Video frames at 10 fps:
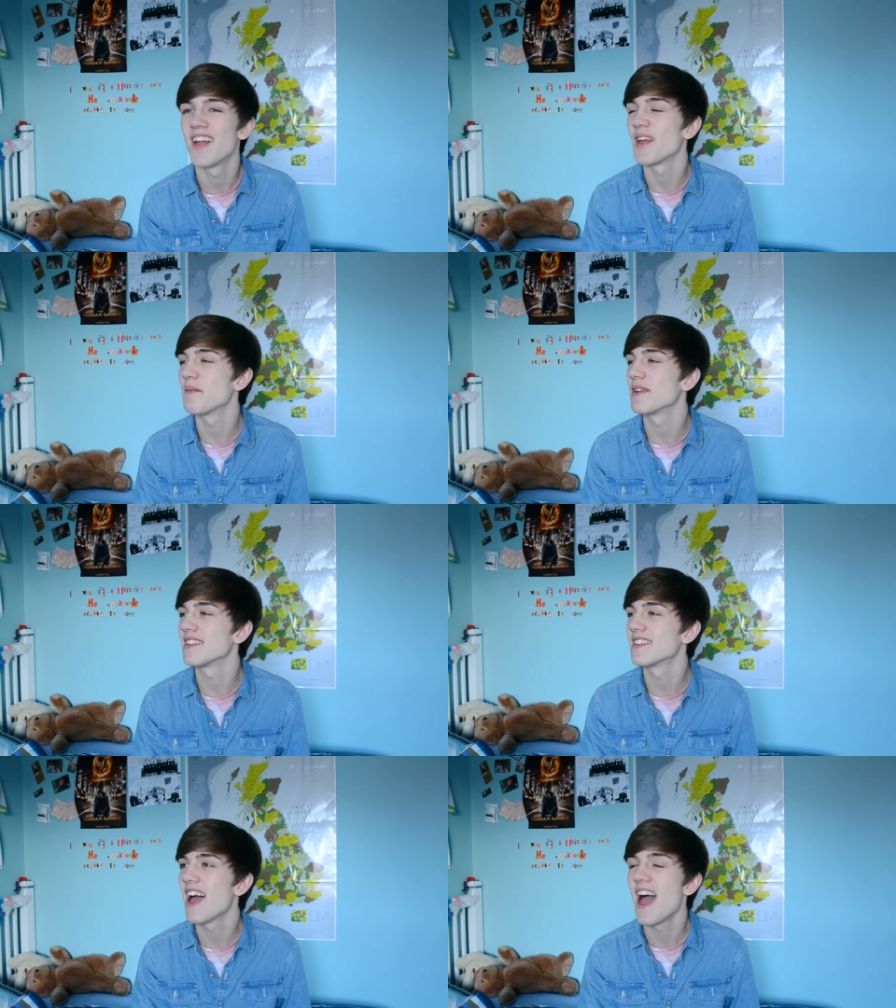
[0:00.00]
That
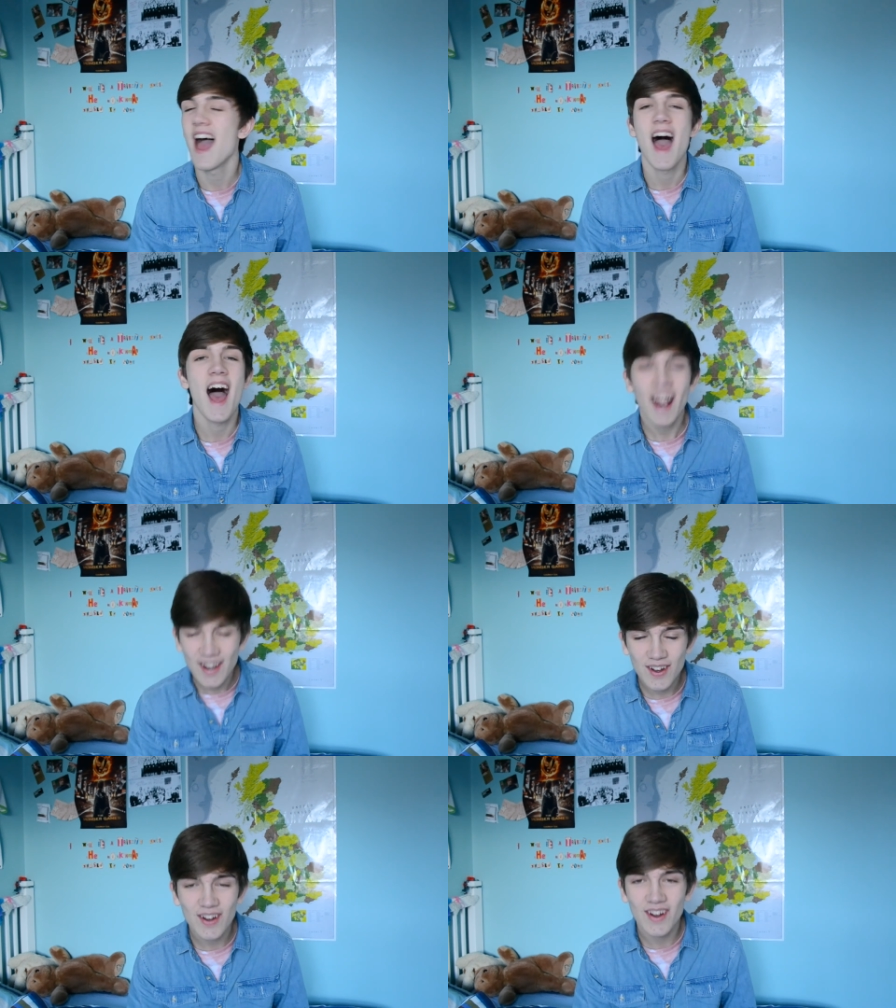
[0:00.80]
means,
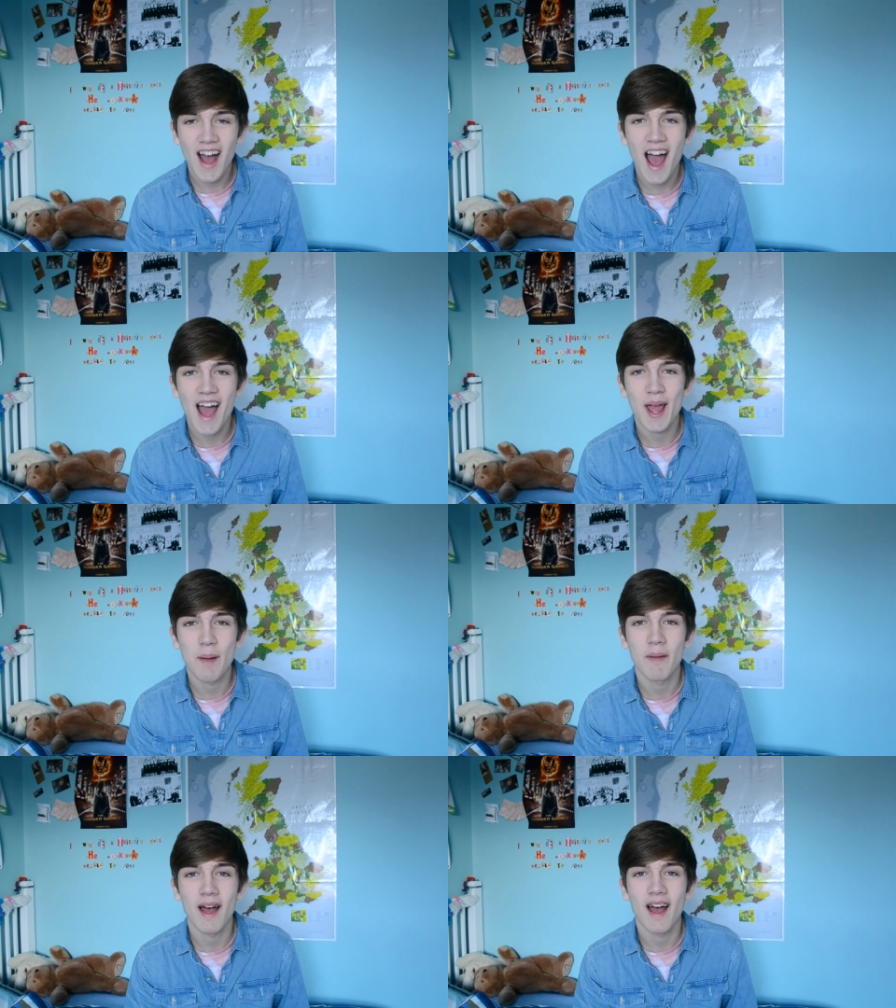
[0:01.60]
hello, I
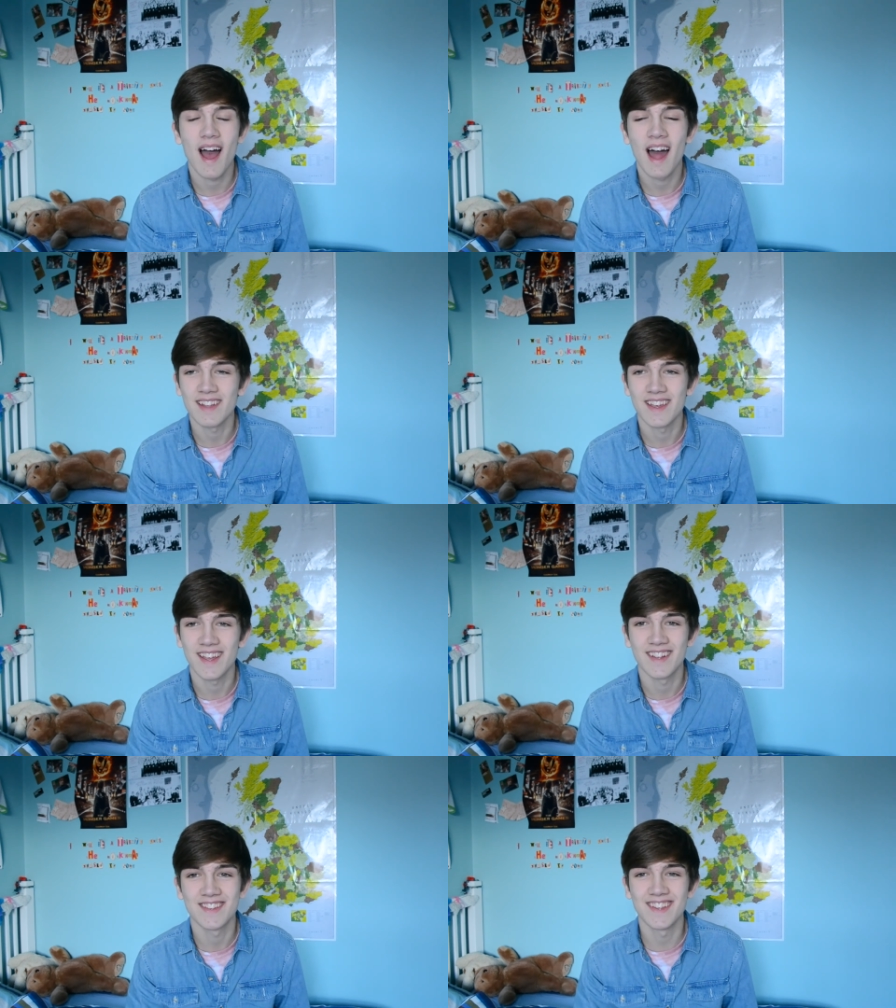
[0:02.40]
am
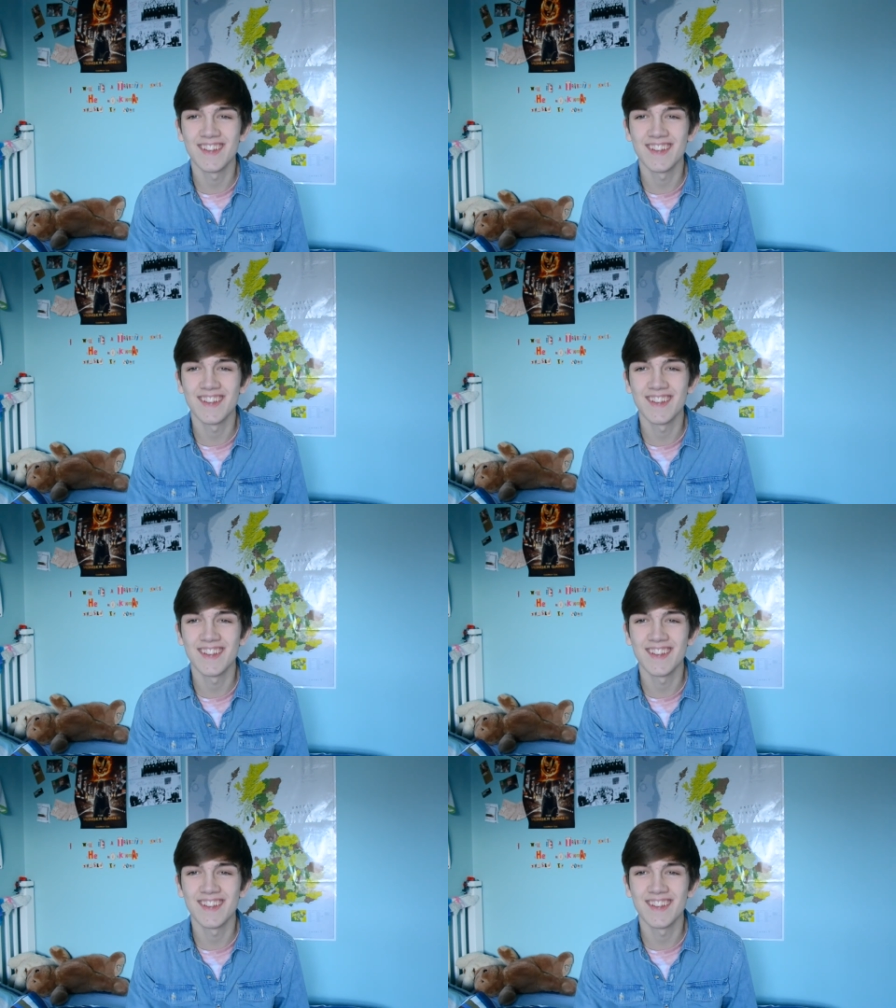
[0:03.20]
Alex.